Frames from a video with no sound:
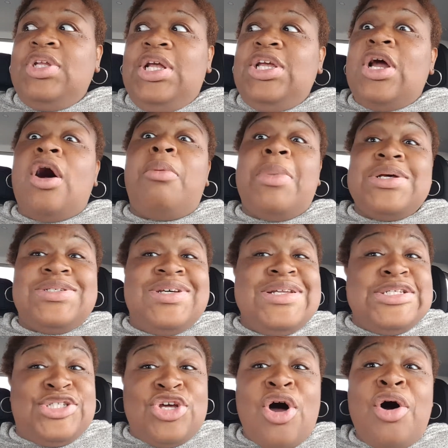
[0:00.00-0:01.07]
y'all, my son
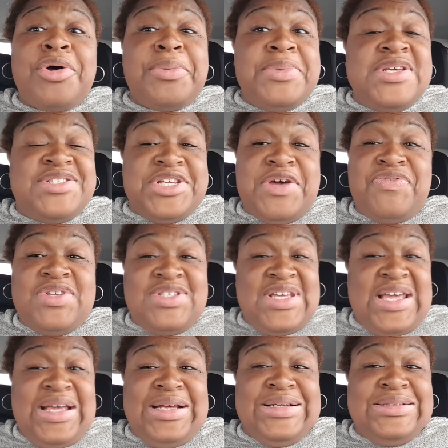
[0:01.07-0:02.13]
is tall to be
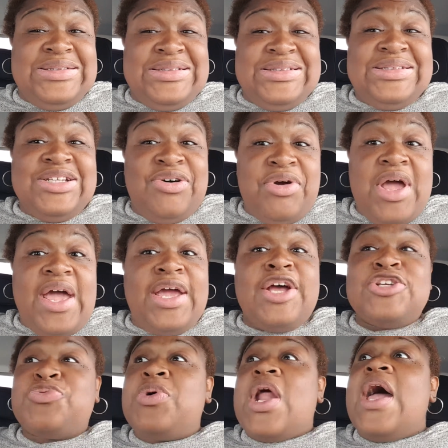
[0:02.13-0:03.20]
17 okay
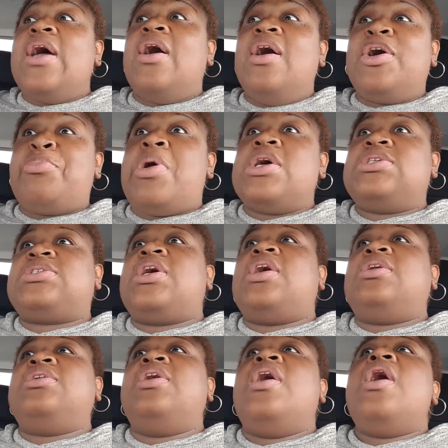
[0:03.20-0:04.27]
because when i hug my
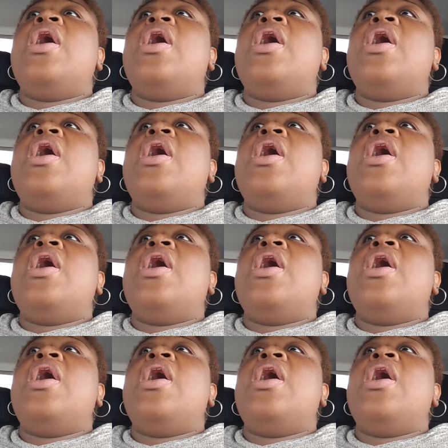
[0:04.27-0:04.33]
son